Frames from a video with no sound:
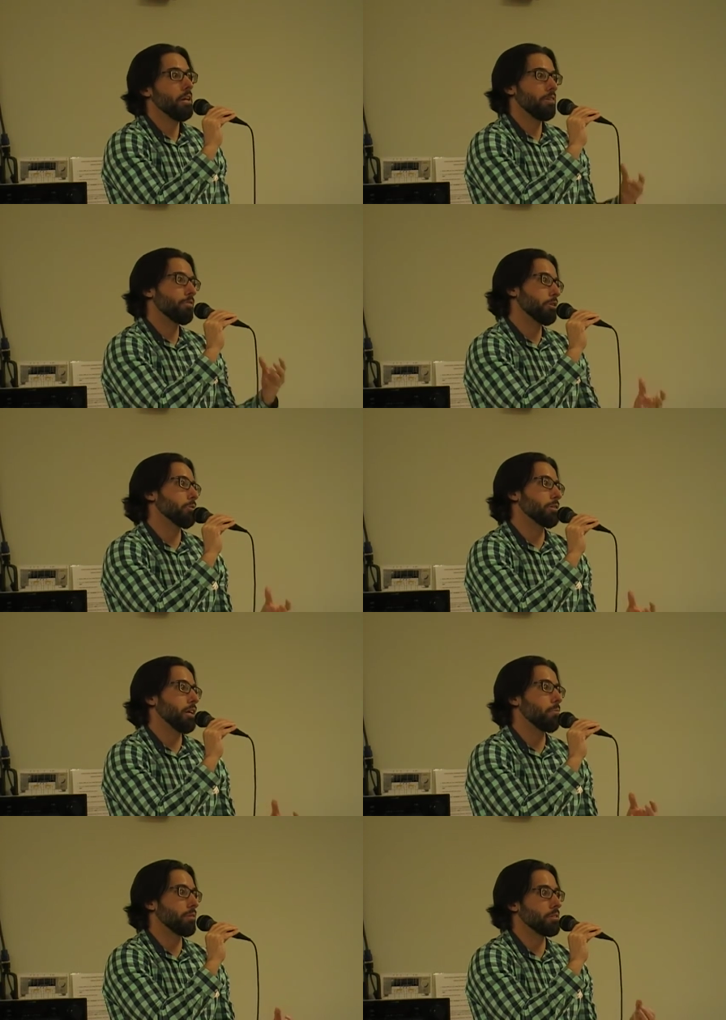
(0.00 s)
the fisheries
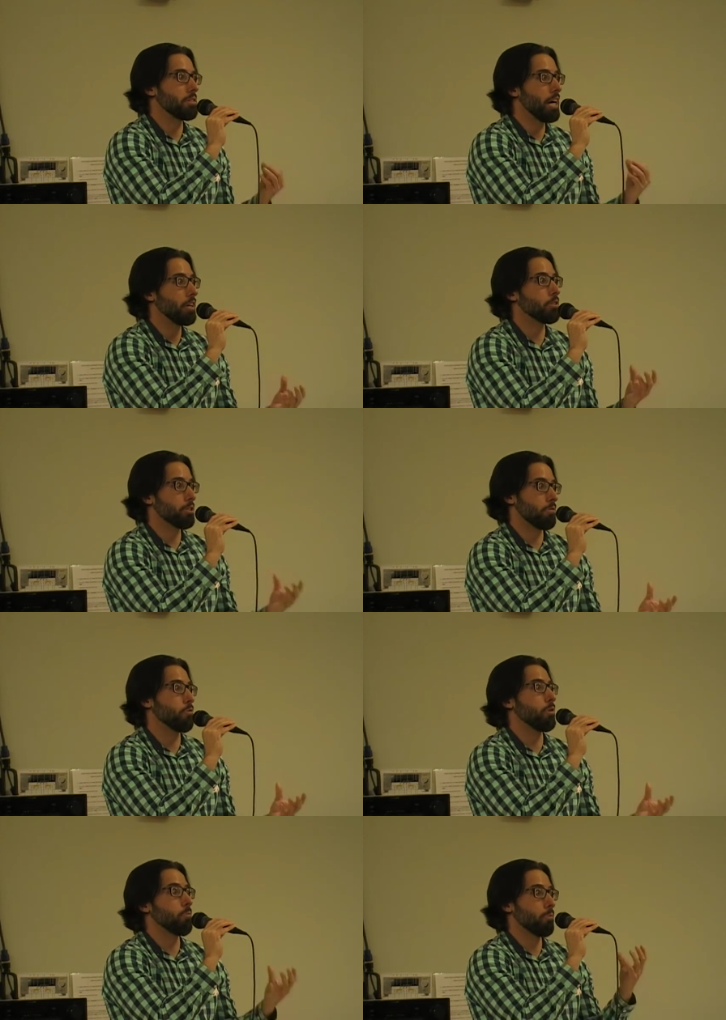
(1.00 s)
complex. It's not just for
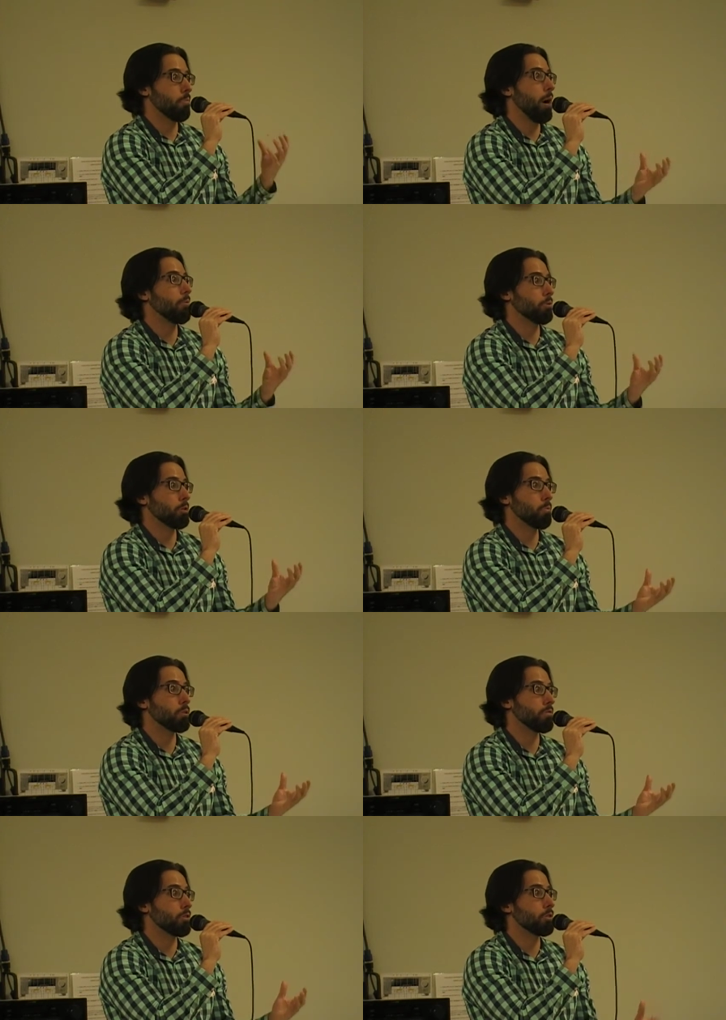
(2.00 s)
the popular
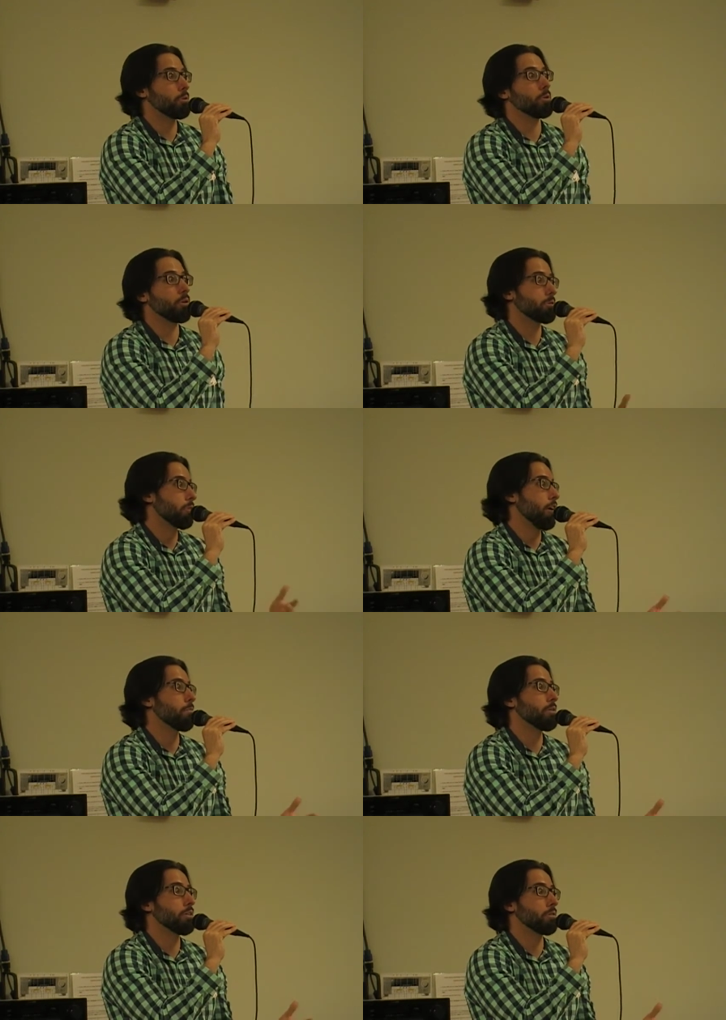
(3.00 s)
sports fish. You could also have
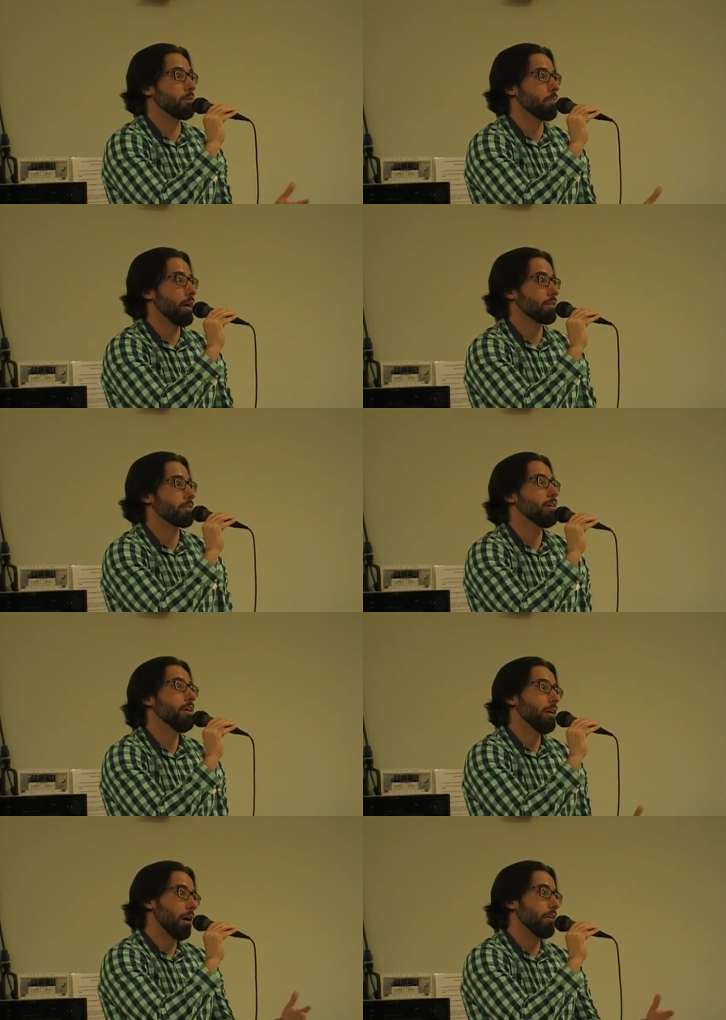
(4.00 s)
potential impacts
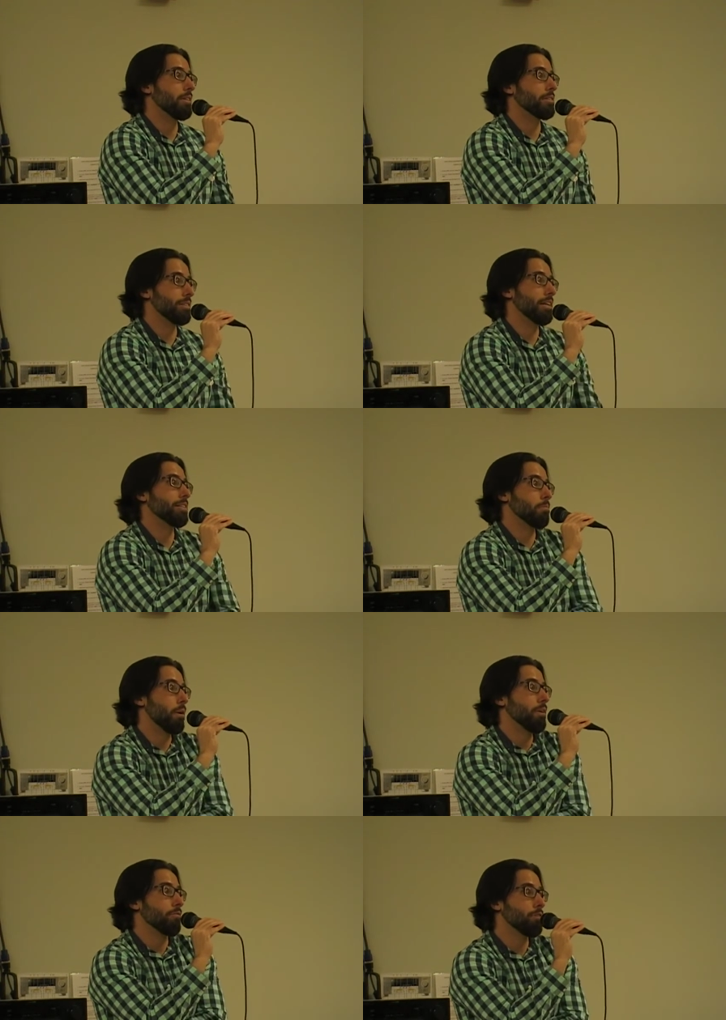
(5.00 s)
on these less
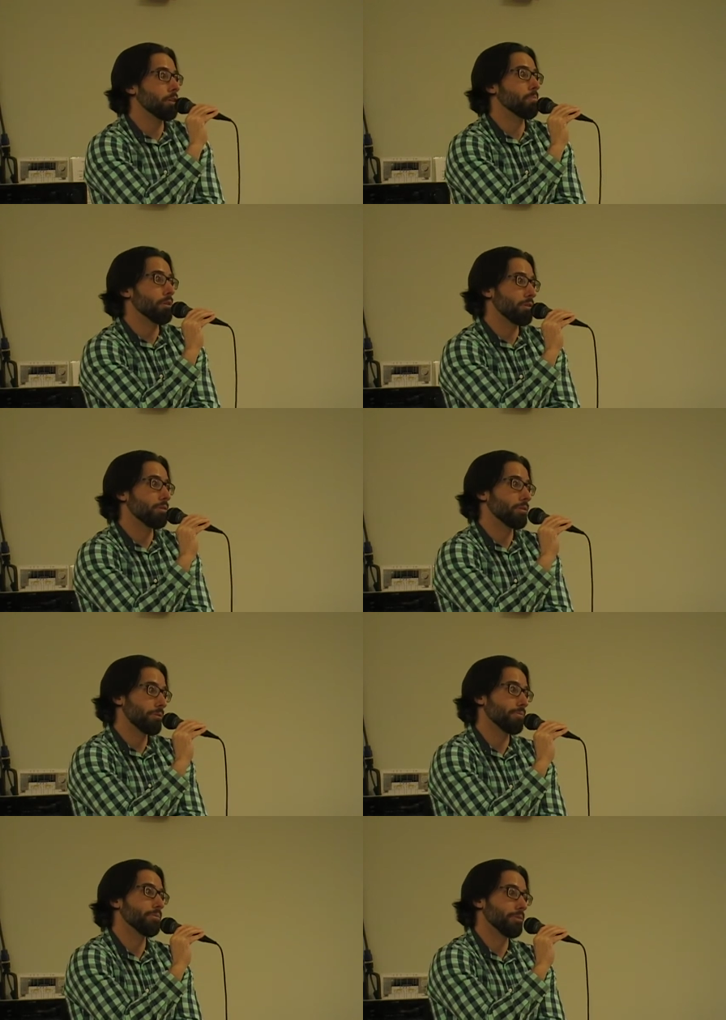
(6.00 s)
abundant fish species.
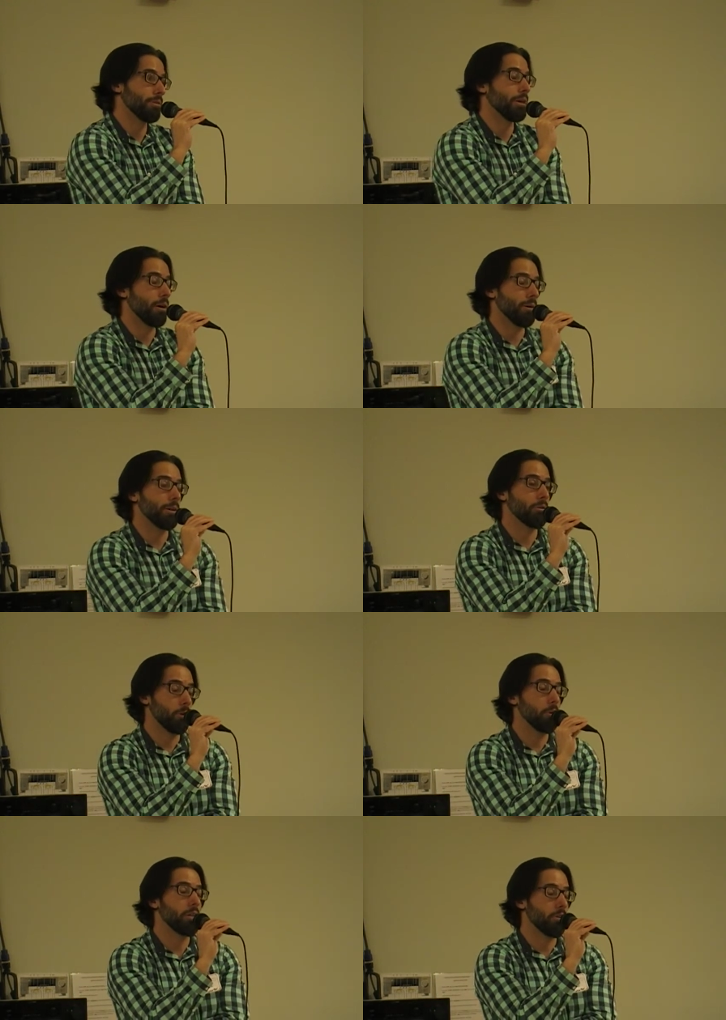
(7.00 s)
So yeah, I agree.
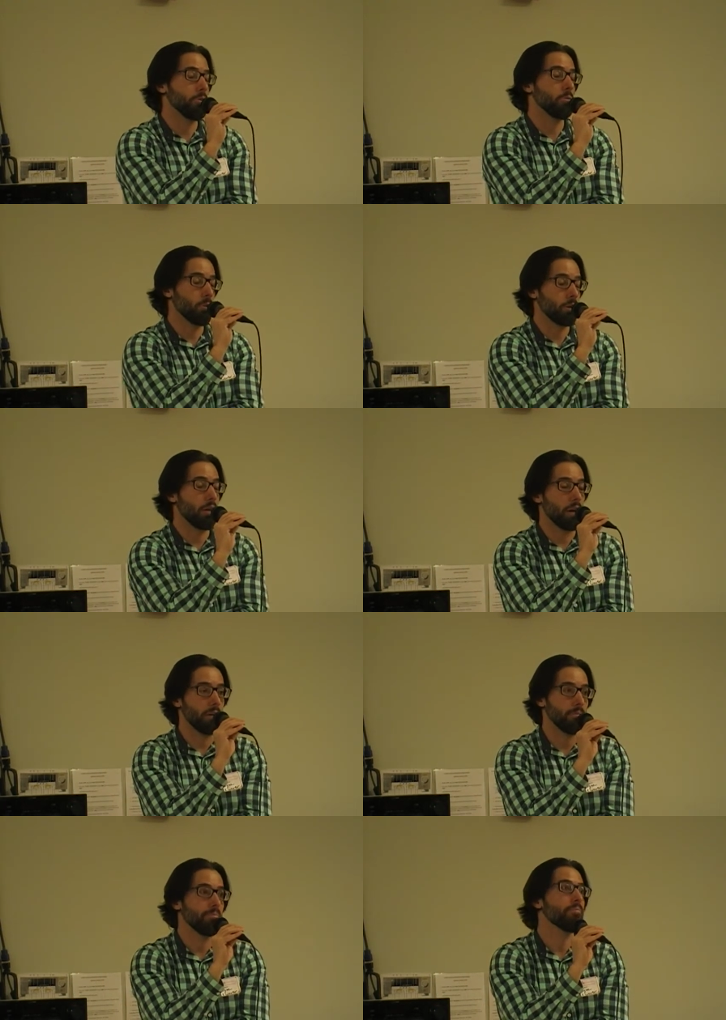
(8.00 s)
We need to do work on that.
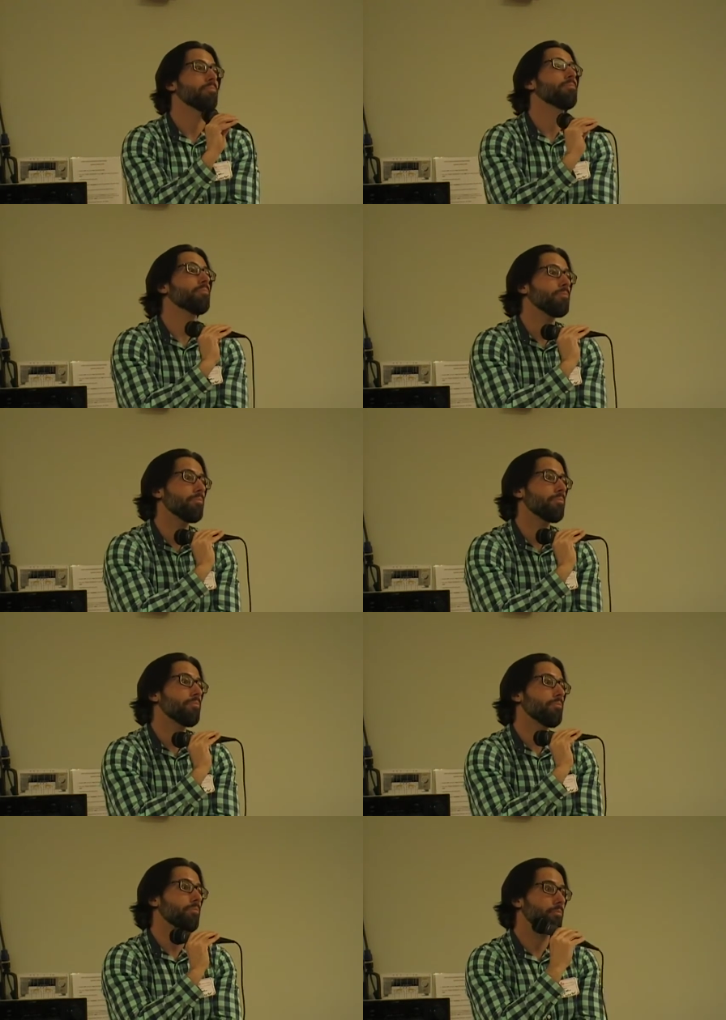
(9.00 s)
So some of
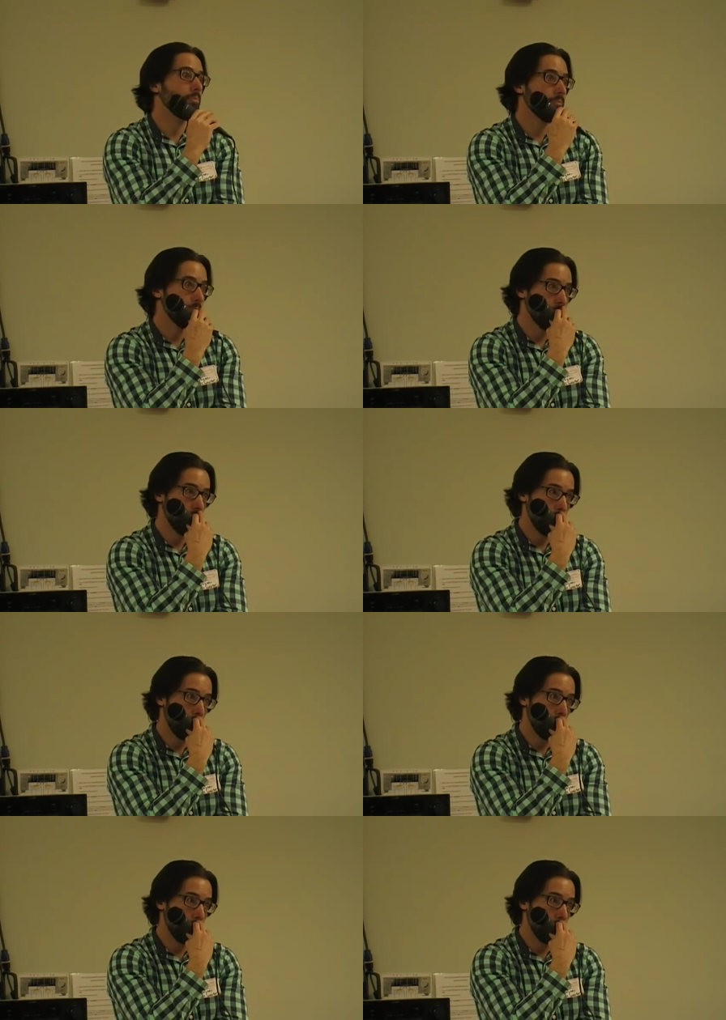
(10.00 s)
the some of